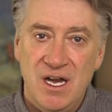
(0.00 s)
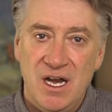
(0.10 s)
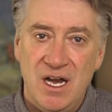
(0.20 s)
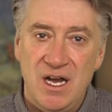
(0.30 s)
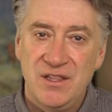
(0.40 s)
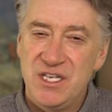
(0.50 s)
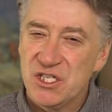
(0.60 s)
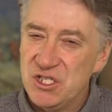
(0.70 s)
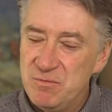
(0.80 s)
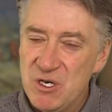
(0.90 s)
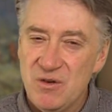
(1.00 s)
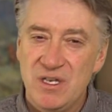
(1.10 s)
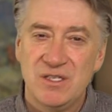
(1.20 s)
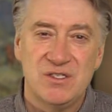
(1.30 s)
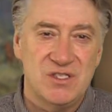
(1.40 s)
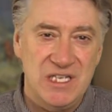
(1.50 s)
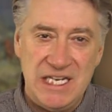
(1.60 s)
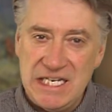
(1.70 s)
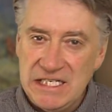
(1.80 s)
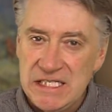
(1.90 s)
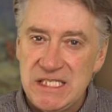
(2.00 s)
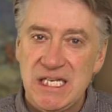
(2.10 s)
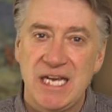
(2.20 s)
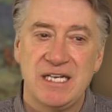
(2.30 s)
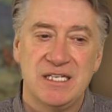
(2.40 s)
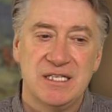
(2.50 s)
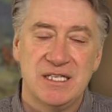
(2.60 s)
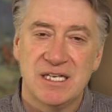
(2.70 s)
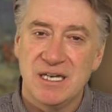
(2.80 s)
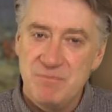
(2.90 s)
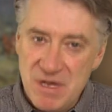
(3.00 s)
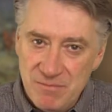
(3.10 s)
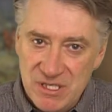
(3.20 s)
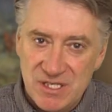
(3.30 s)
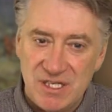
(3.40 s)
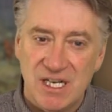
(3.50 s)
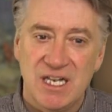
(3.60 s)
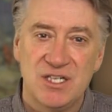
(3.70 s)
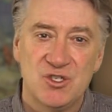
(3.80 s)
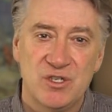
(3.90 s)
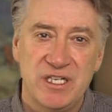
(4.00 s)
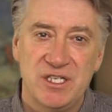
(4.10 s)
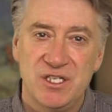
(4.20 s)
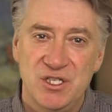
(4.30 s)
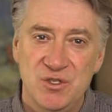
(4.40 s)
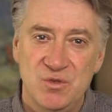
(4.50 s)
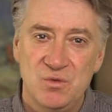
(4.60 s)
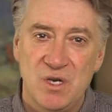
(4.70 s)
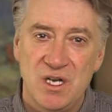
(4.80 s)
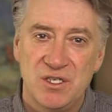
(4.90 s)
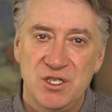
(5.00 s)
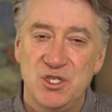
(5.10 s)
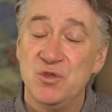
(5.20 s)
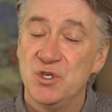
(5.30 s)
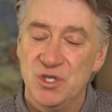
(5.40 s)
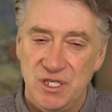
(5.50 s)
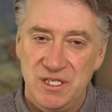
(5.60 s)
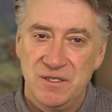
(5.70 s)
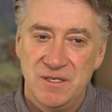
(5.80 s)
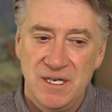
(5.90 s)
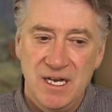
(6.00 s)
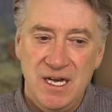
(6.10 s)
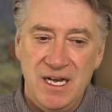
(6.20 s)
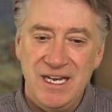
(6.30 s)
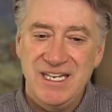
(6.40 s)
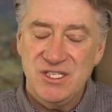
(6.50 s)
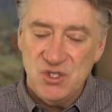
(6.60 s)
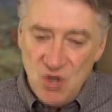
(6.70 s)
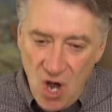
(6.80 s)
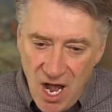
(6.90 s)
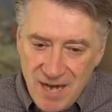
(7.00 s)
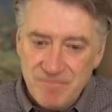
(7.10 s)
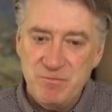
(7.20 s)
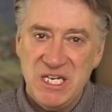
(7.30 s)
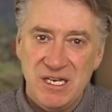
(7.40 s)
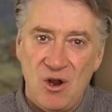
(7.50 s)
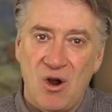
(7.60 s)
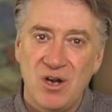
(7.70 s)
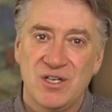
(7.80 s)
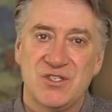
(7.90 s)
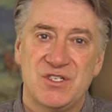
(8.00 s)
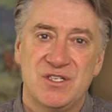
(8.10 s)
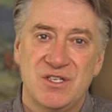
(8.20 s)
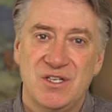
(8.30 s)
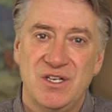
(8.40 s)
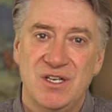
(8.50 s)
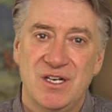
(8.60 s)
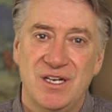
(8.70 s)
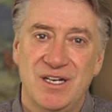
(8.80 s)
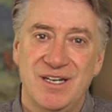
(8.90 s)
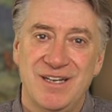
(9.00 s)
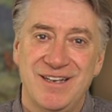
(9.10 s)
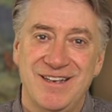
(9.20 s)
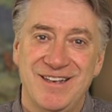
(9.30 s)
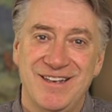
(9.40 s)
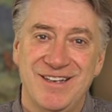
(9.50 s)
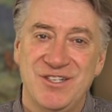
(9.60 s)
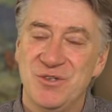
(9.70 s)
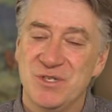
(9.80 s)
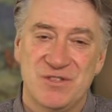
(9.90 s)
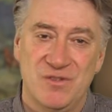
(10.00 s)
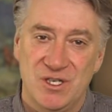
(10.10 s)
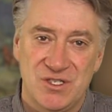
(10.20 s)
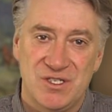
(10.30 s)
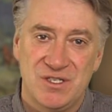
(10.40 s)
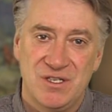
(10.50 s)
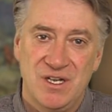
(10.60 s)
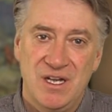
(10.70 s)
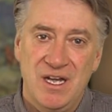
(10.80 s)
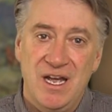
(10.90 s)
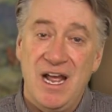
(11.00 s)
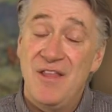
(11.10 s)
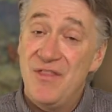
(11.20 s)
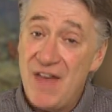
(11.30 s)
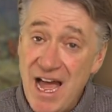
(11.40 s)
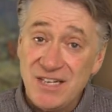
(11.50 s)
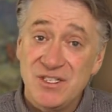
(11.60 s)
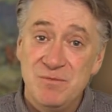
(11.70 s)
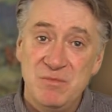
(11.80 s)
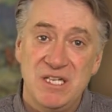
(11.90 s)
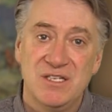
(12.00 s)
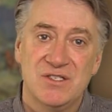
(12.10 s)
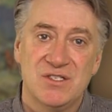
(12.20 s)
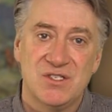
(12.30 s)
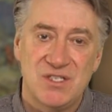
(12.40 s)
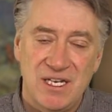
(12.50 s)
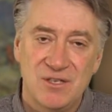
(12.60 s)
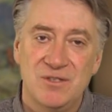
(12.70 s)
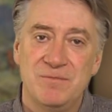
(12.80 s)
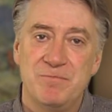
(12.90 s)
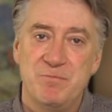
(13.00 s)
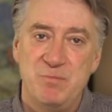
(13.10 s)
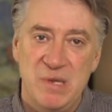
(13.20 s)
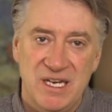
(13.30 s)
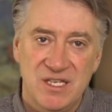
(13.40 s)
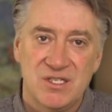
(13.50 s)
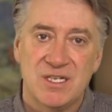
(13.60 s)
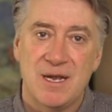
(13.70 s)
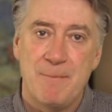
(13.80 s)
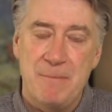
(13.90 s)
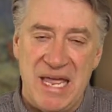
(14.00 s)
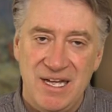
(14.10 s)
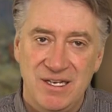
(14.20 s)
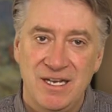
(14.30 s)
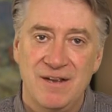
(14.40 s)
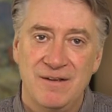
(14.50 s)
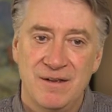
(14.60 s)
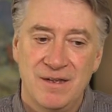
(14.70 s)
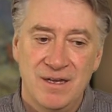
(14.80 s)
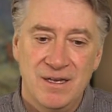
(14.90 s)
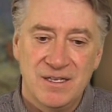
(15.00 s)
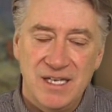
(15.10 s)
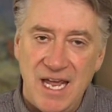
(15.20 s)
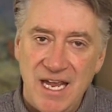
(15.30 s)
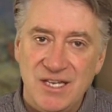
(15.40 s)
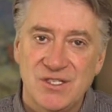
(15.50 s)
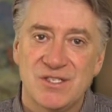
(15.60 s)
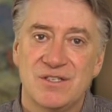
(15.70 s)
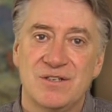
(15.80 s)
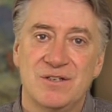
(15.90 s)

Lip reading: the experience, the insight, the commitment to the country to do good is not being harnessed to its fullest. And that, to me, is the single biggest compelling case